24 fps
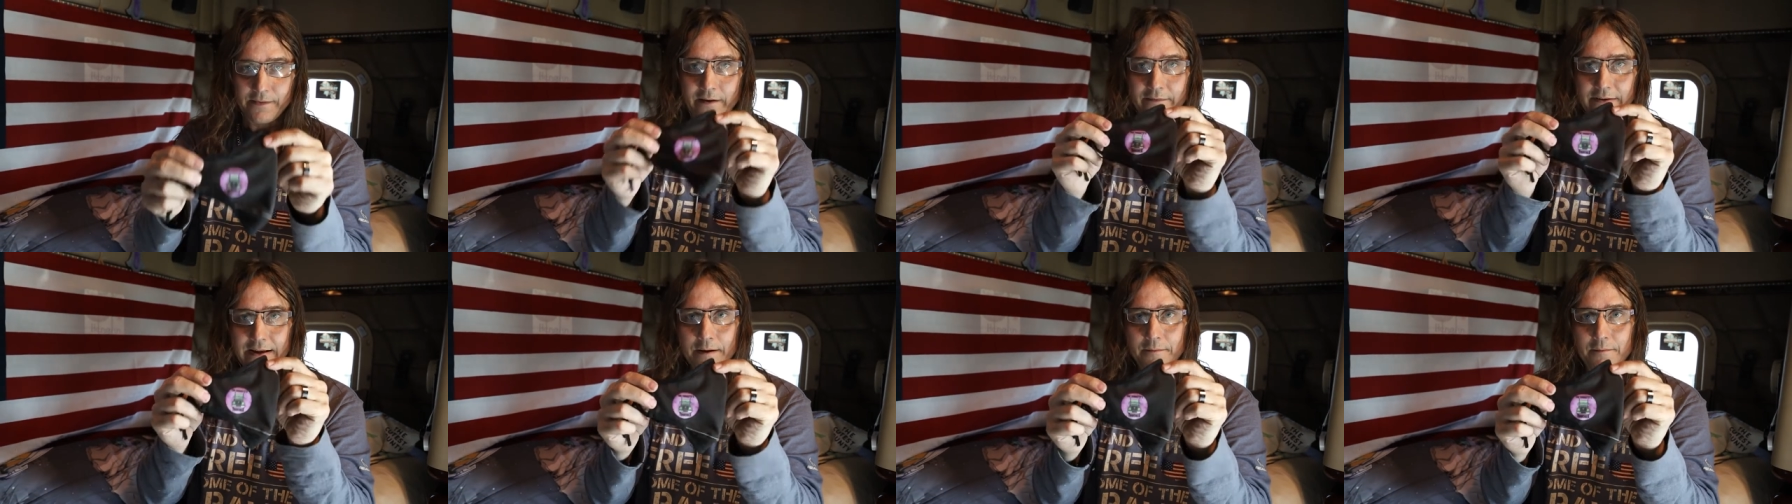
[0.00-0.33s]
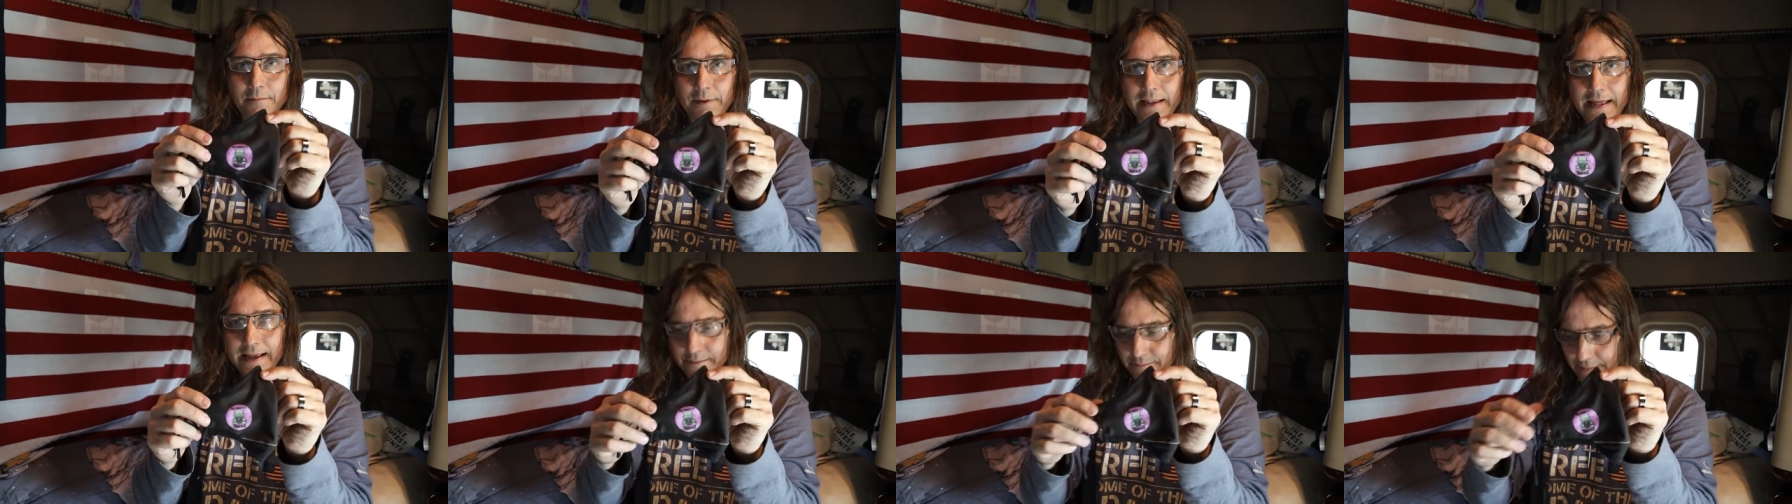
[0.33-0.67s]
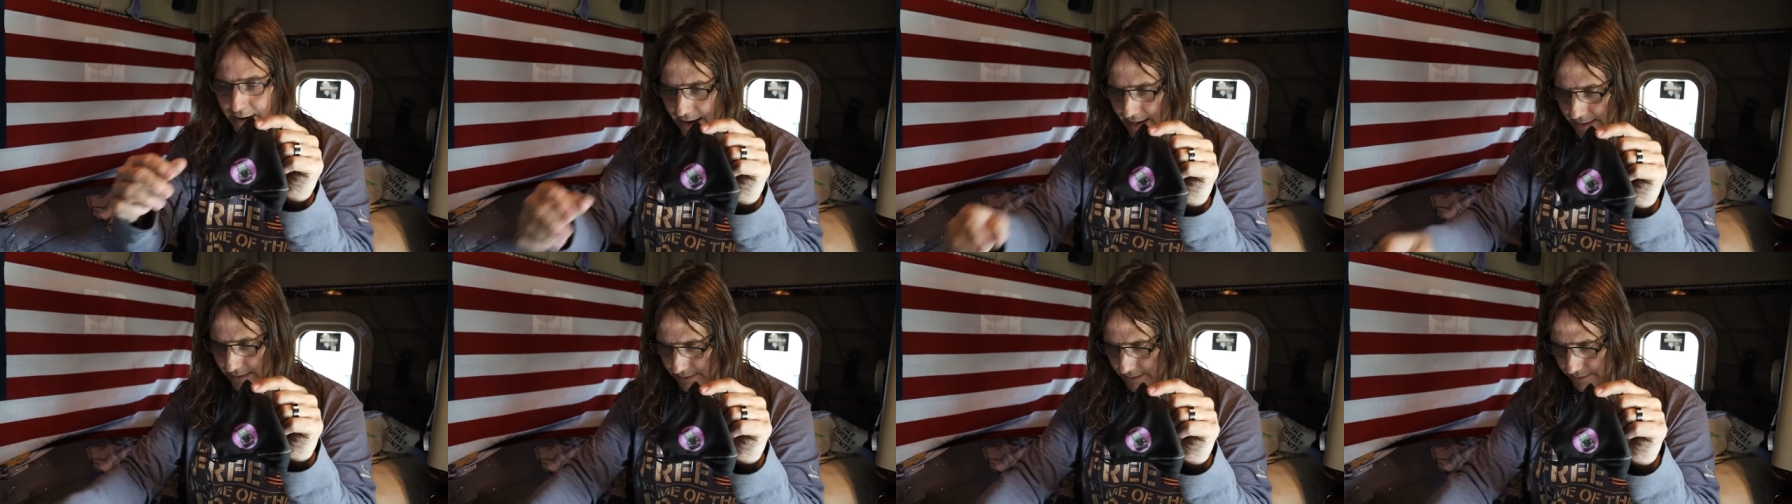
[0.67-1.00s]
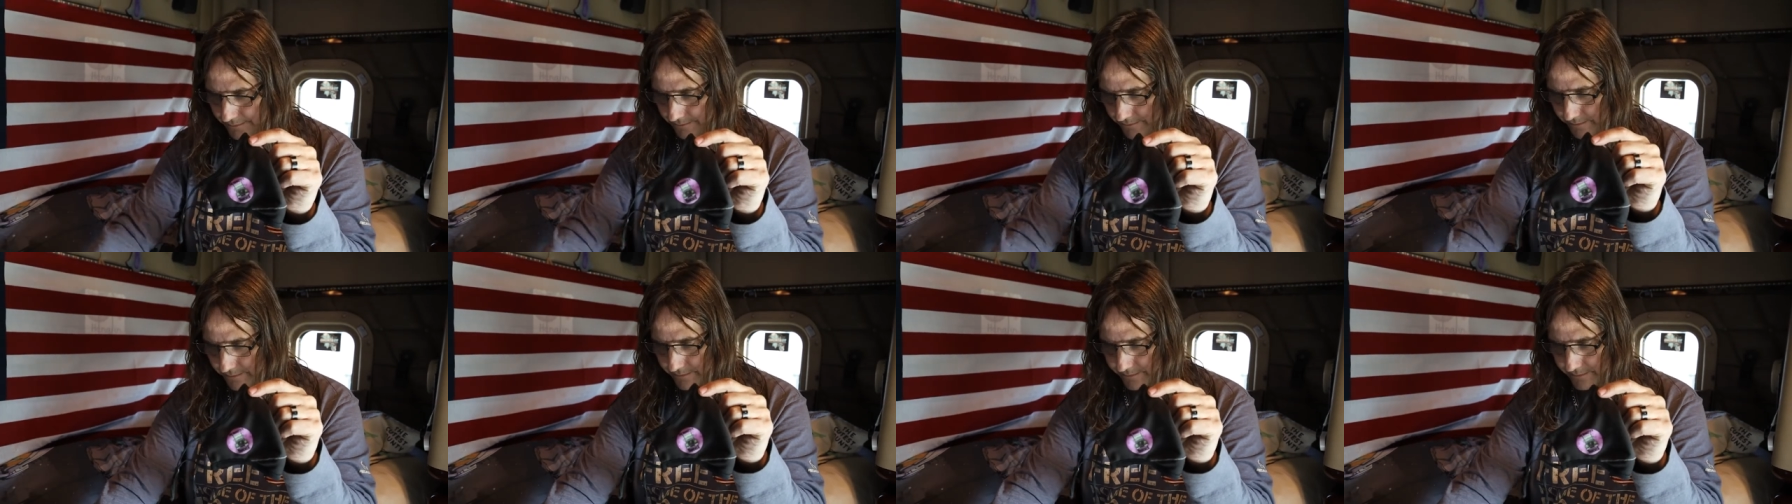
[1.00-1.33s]
I've got my black
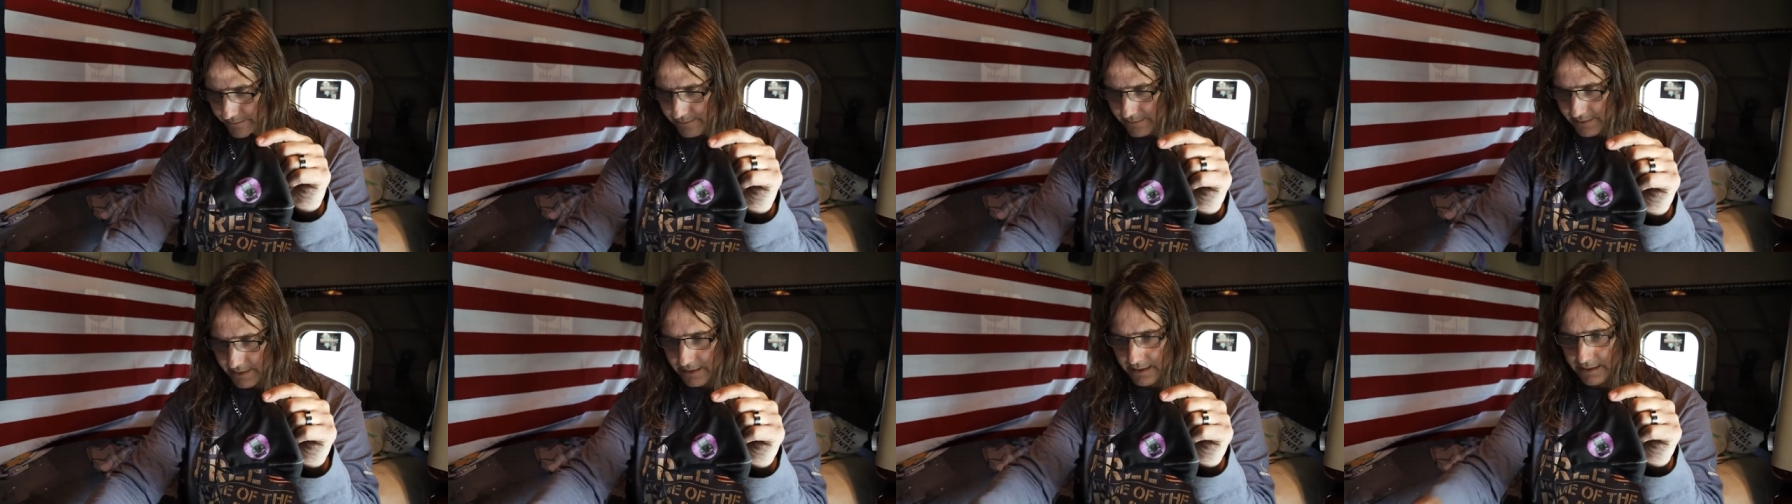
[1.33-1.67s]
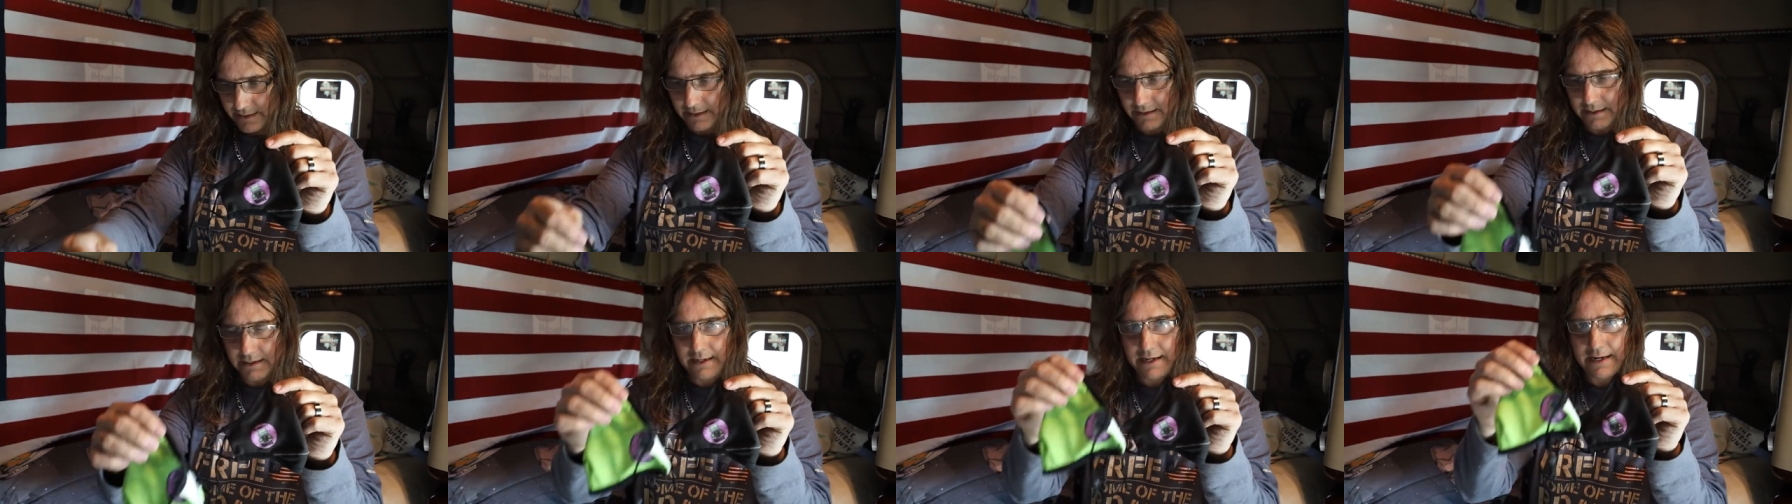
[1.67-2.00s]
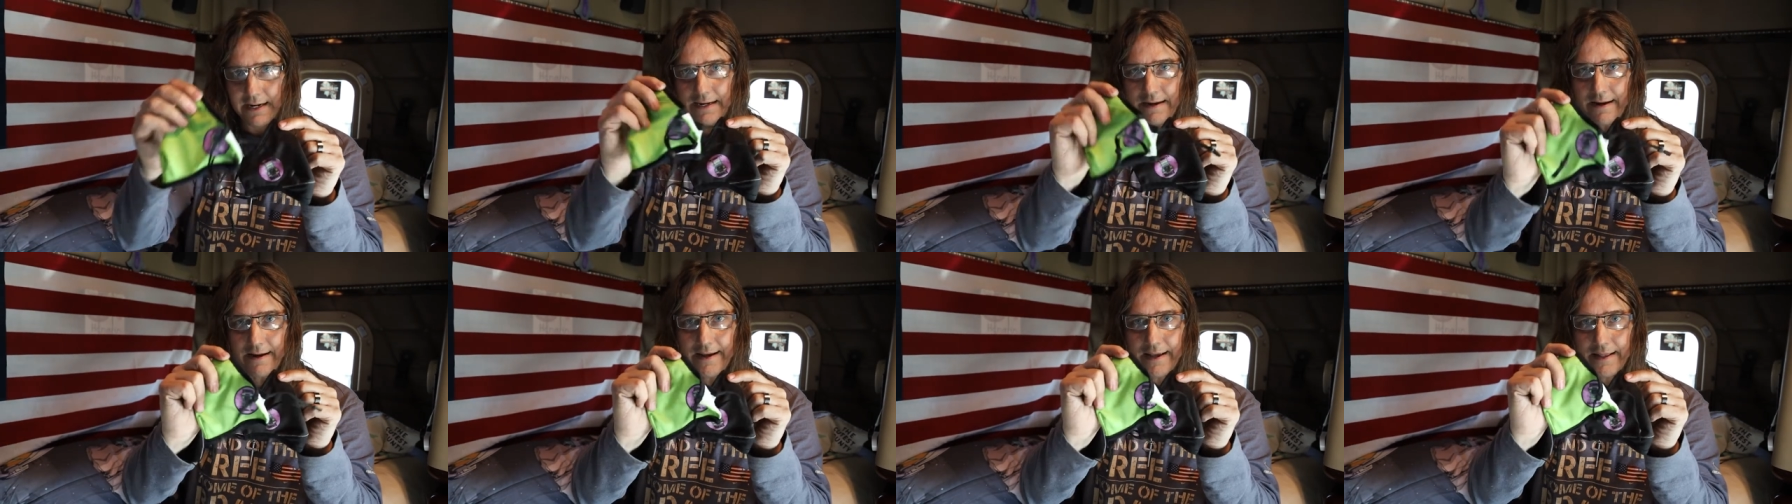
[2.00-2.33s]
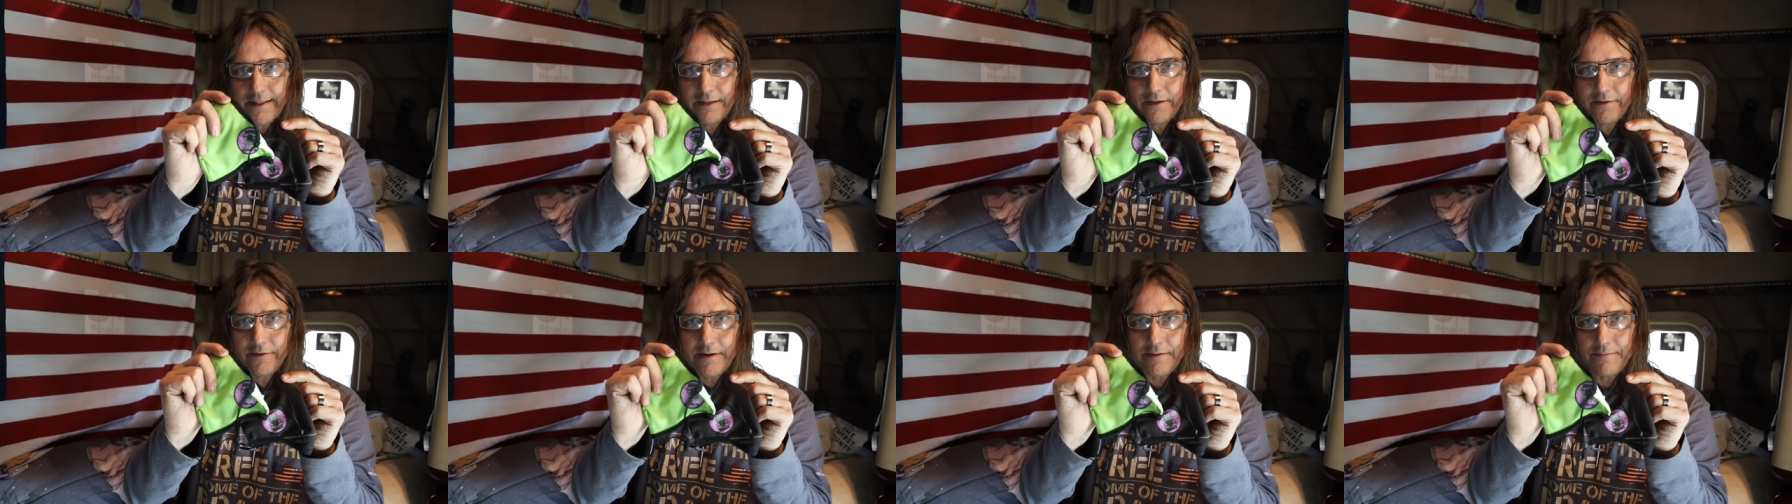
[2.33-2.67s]
mask and I
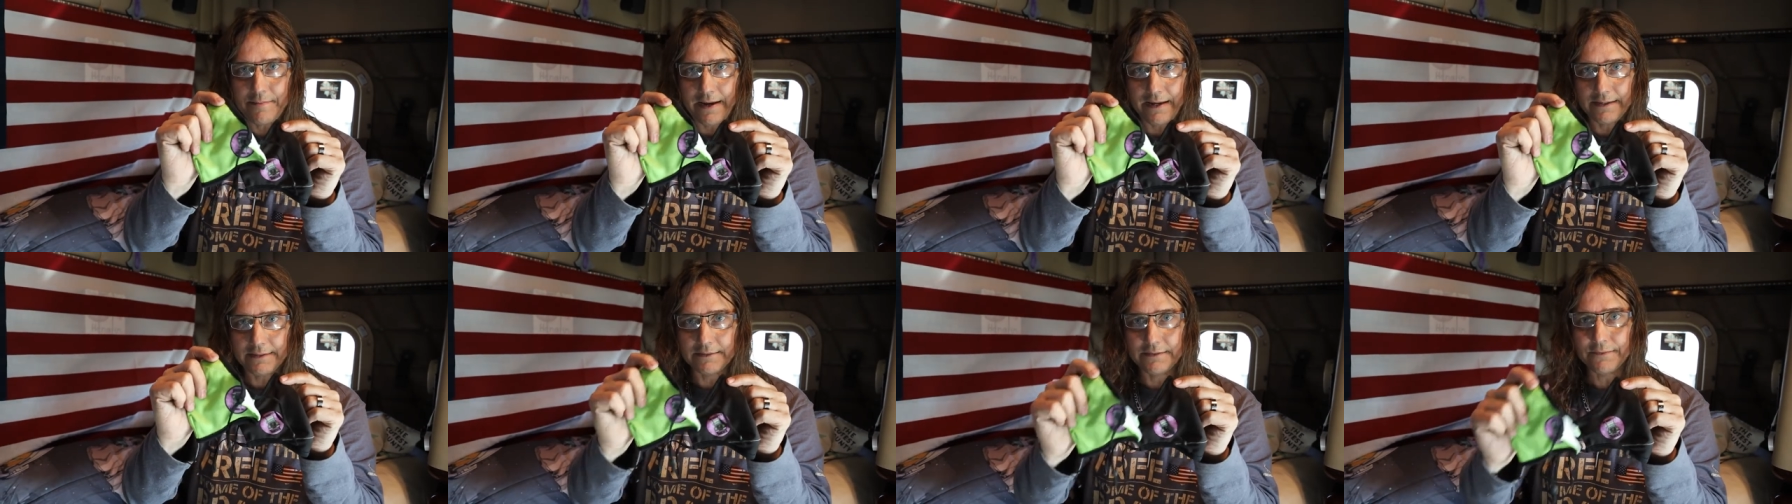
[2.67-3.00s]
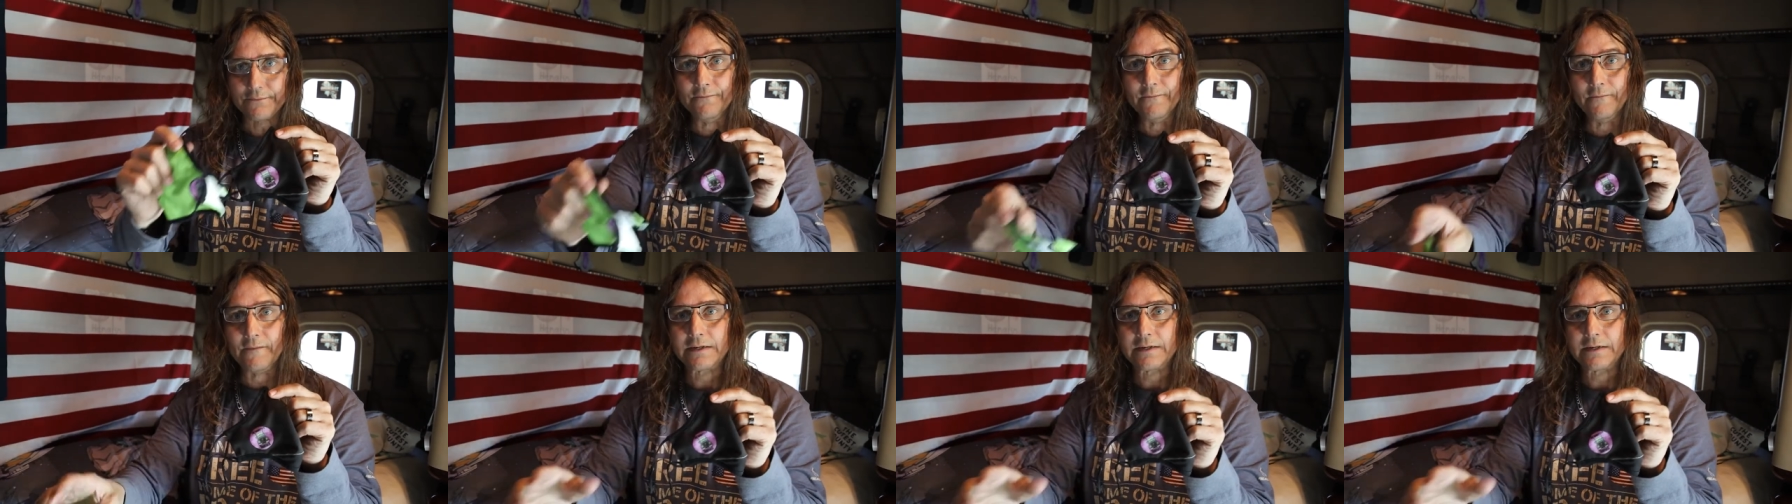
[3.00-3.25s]
got the green mask.